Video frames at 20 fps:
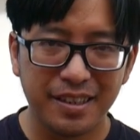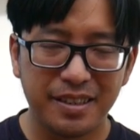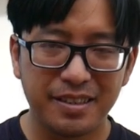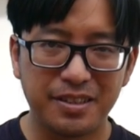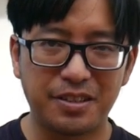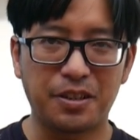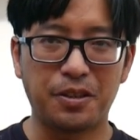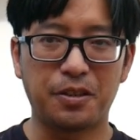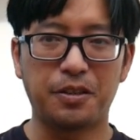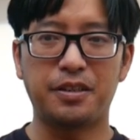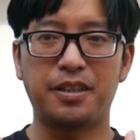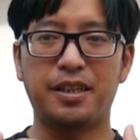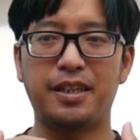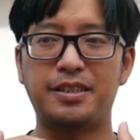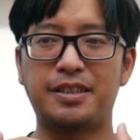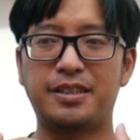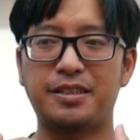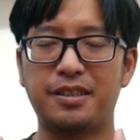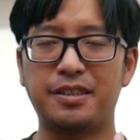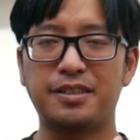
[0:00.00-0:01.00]
So
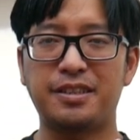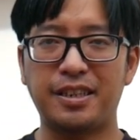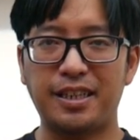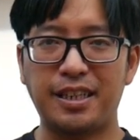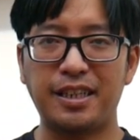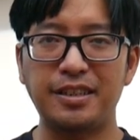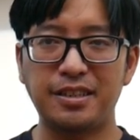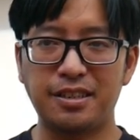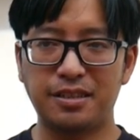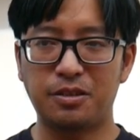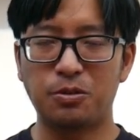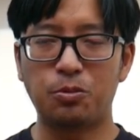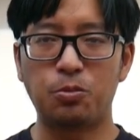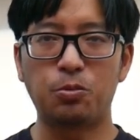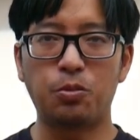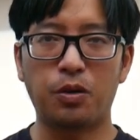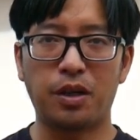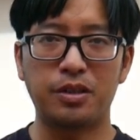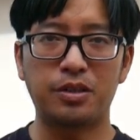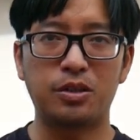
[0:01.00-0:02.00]
it's not as easy to
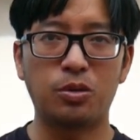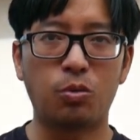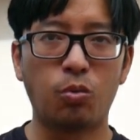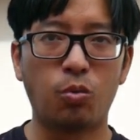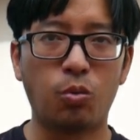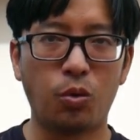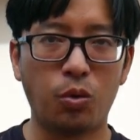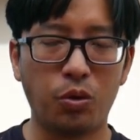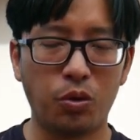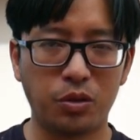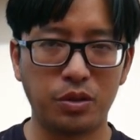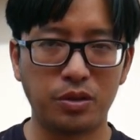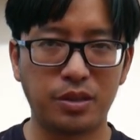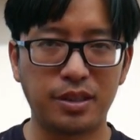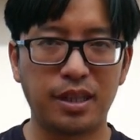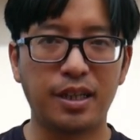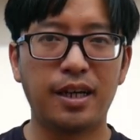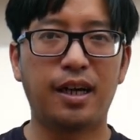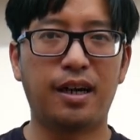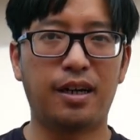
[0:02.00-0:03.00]
run
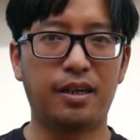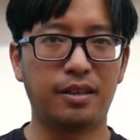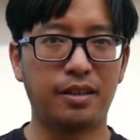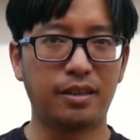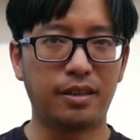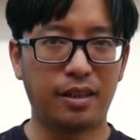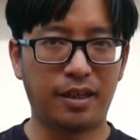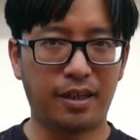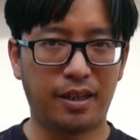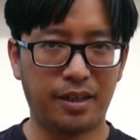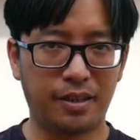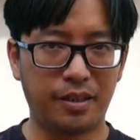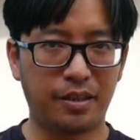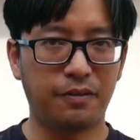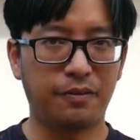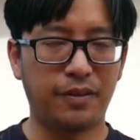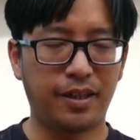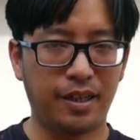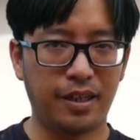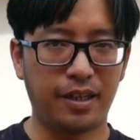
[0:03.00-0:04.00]
towards a line
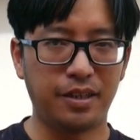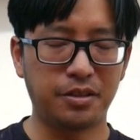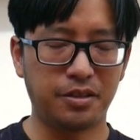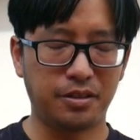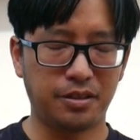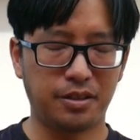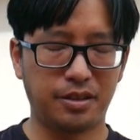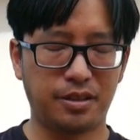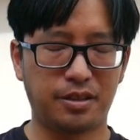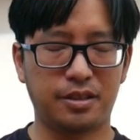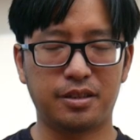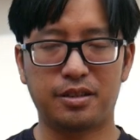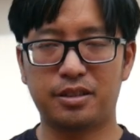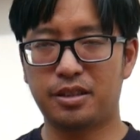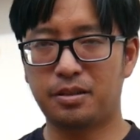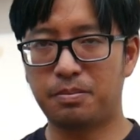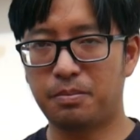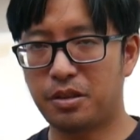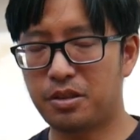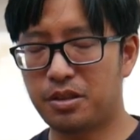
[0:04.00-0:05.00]
of archers, just
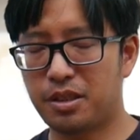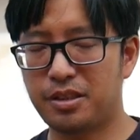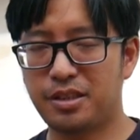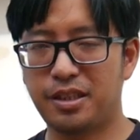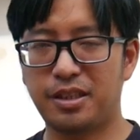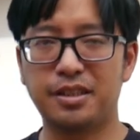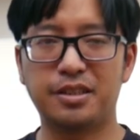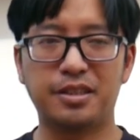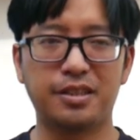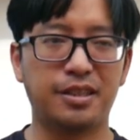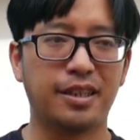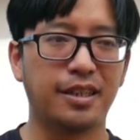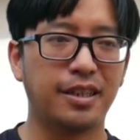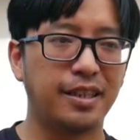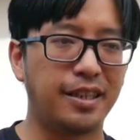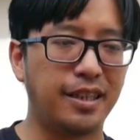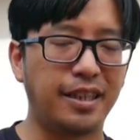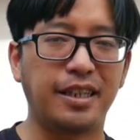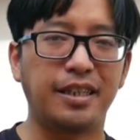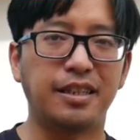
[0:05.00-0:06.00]
as much as it isn't
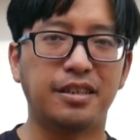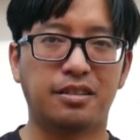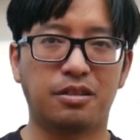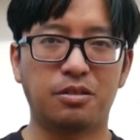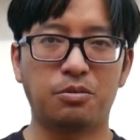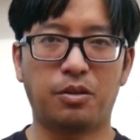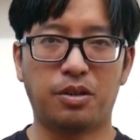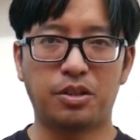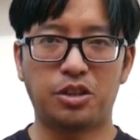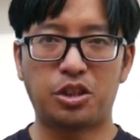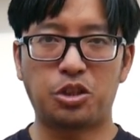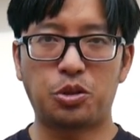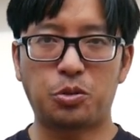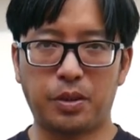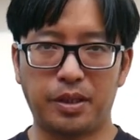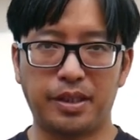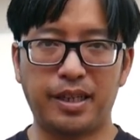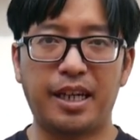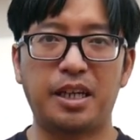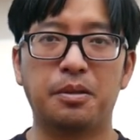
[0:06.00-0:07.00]
easy to run
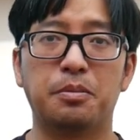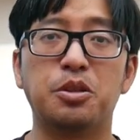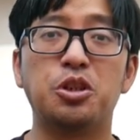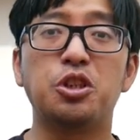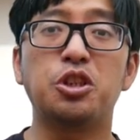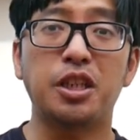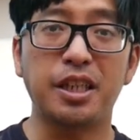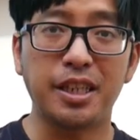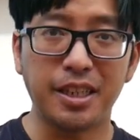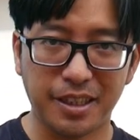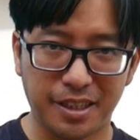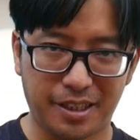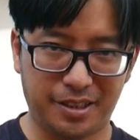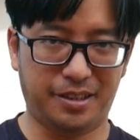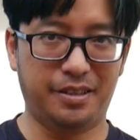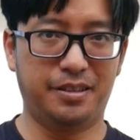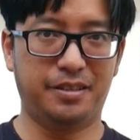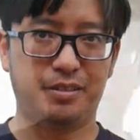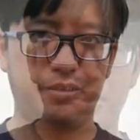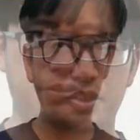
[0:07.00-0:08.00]
straight at a machine
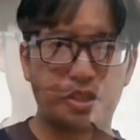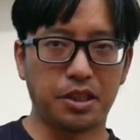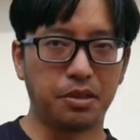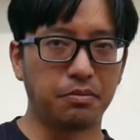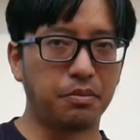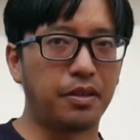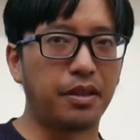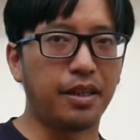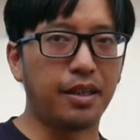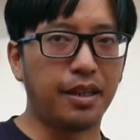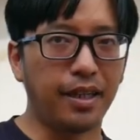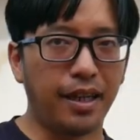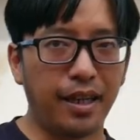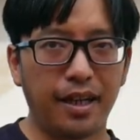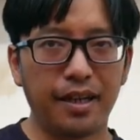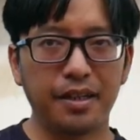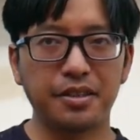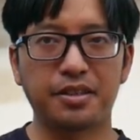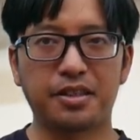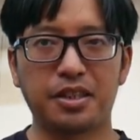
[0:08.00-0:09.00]
gun. So with a
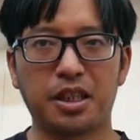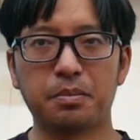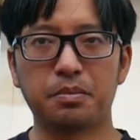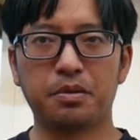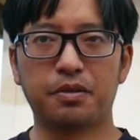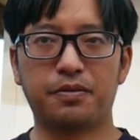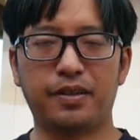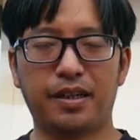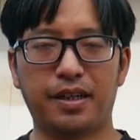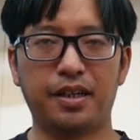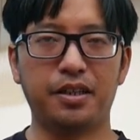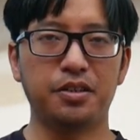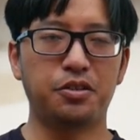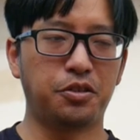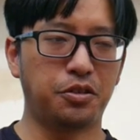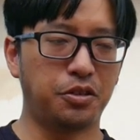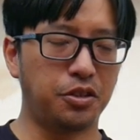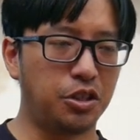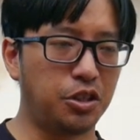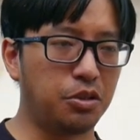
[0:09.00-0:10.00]
large number of
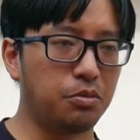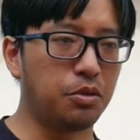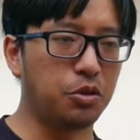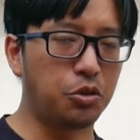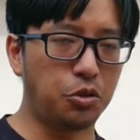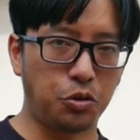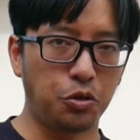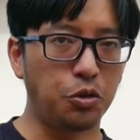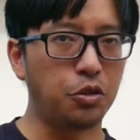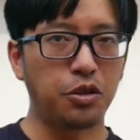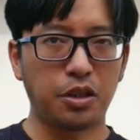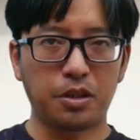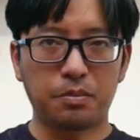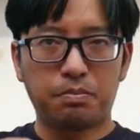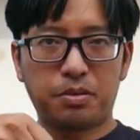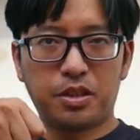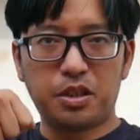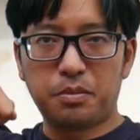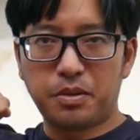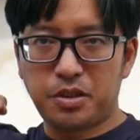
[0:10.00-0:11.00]
archers who are shooting
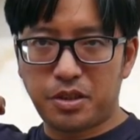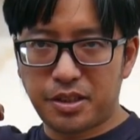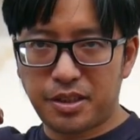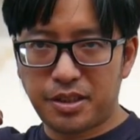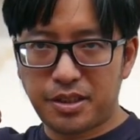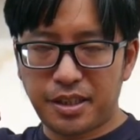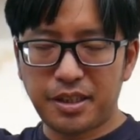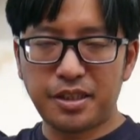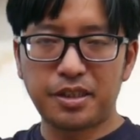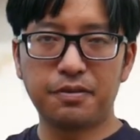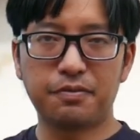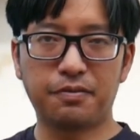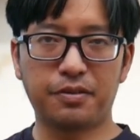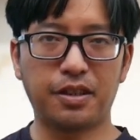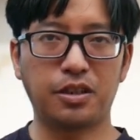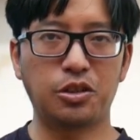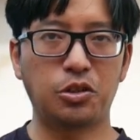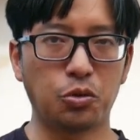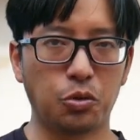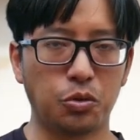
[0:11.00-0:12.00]
pretty much
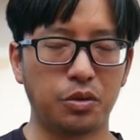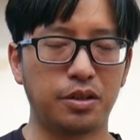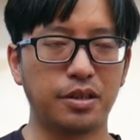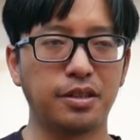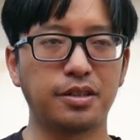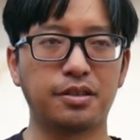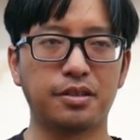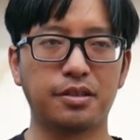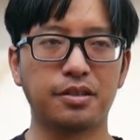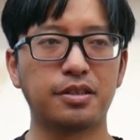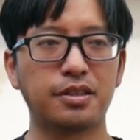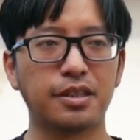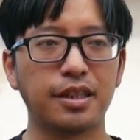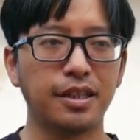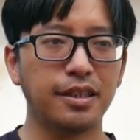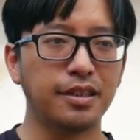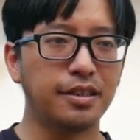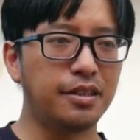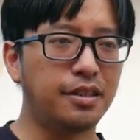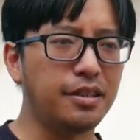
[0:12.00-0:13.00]
instinctively at short distance,
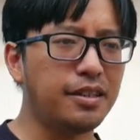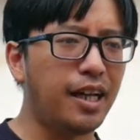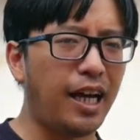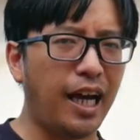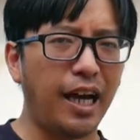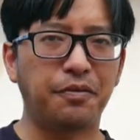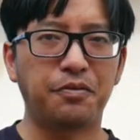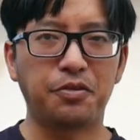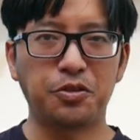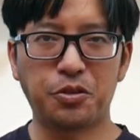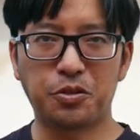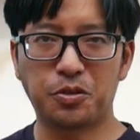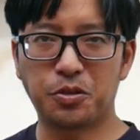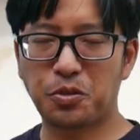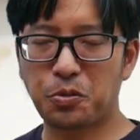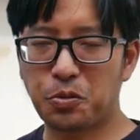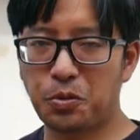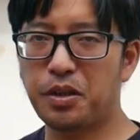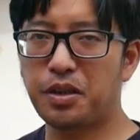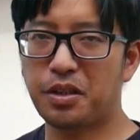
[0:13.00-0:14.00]
you didn't have to
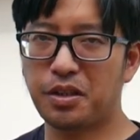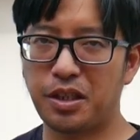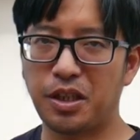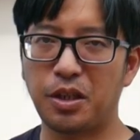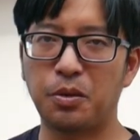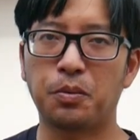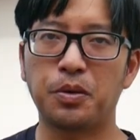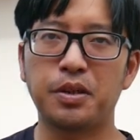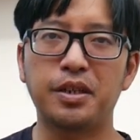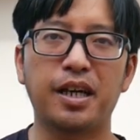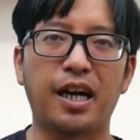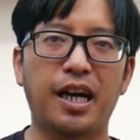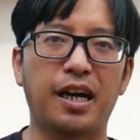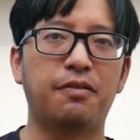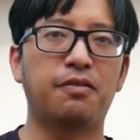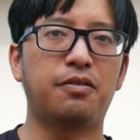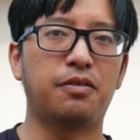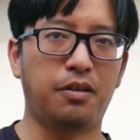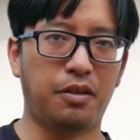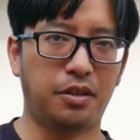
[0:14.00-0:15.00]
shoot quickly when you
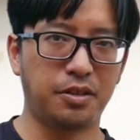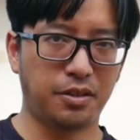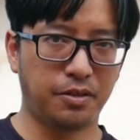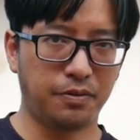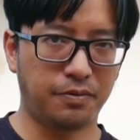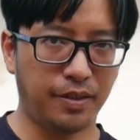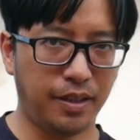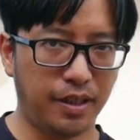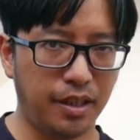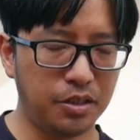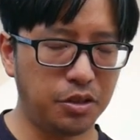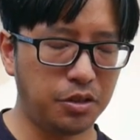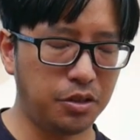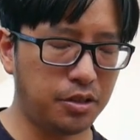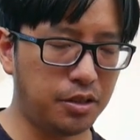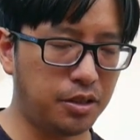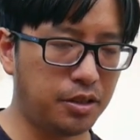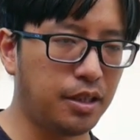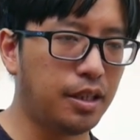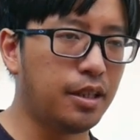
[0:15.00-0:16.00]
have lots of
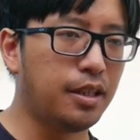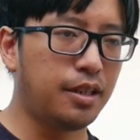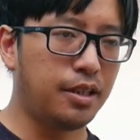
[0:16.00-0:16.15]
archers.